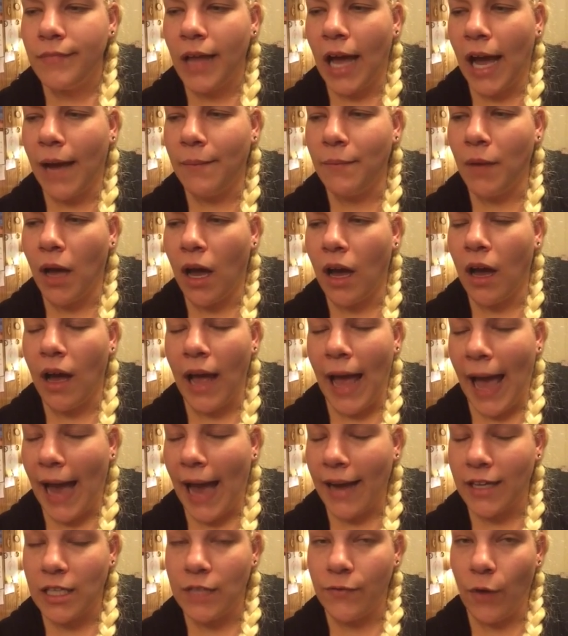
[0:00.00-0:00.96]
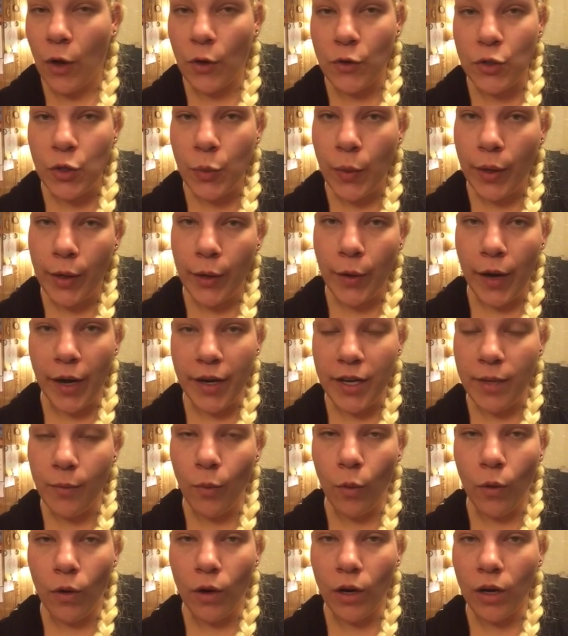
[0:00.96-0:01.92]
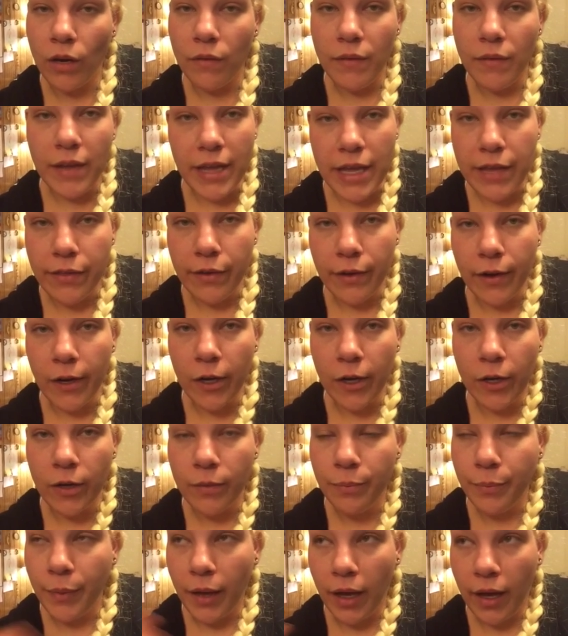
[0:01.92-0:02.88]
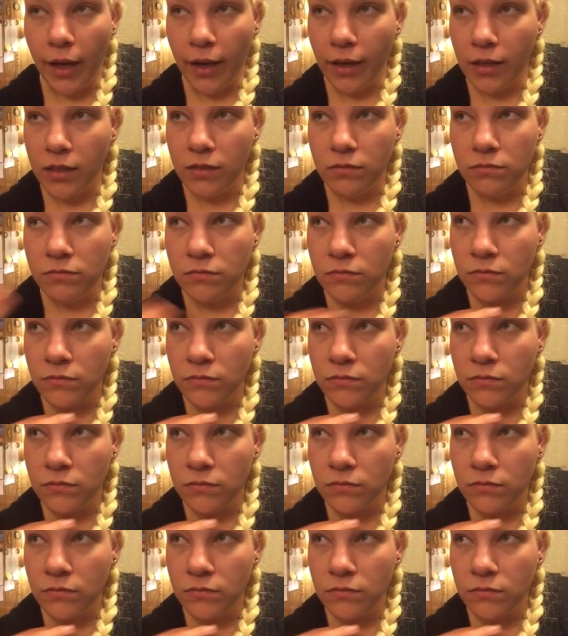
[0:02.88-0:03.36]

I'm not active on Twitter anymore either, but